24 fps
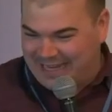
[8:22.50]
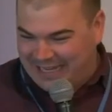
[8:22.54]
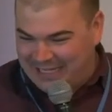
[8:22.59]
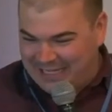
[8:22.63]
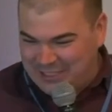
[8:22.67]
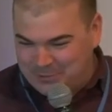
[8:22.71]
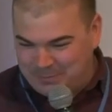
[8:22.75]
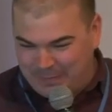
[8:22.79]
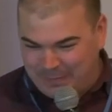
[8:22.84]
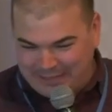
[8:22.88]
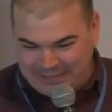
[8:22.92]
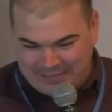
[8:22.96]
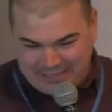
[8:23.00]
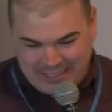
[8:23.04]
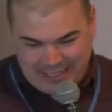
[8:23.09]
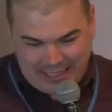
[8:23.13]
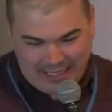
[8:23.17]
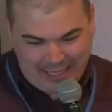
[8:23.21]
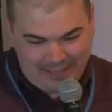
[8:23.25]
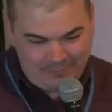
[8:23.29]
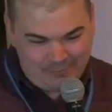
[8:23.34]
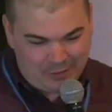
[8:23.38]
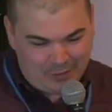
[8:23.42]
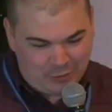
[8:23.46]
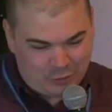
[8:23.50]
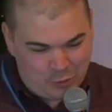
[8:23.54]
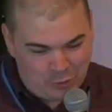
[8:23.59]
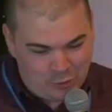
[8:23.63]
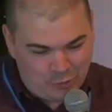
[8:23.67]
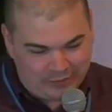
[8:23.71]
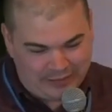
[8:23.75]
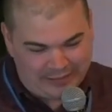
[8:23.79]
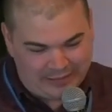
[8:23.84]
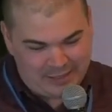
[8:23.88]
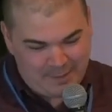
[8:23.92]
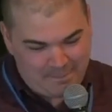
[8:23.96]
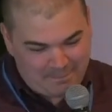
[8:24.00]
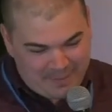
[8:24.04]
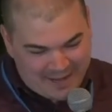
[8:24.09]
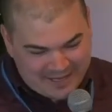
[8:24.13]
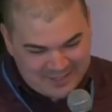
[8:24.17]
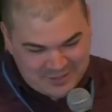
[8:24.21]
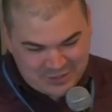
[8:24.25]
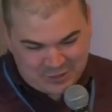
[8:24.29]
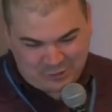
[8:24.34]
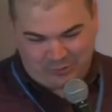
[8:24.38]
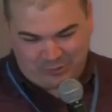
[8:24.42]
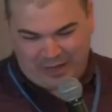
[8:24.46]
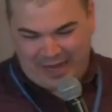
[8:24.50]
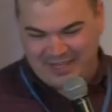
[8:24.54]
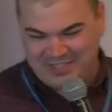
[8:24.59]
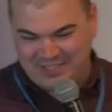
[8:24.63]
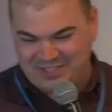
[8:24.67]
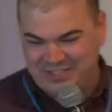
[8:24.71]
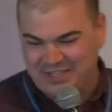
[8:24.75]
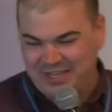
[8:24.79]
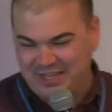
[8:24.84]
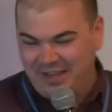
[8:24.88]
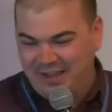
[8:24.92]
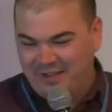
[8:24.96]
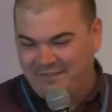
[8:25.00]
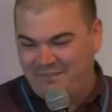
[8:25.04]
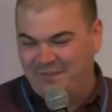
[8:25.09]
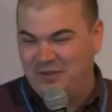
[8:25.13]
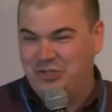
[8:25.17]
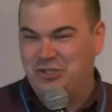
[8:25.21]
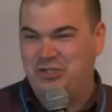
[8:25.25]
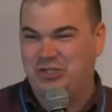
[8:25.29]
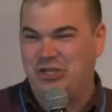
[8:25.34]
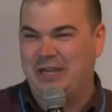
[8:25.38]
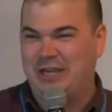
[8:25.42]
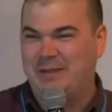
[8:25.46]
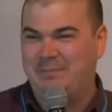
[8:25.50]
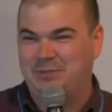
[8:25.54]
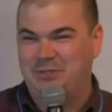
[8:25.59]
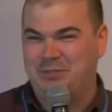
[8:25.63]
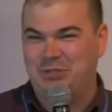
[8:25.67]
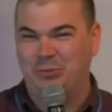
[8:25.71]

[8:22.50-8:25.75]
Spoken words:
spent time Googling the best grass for sheep to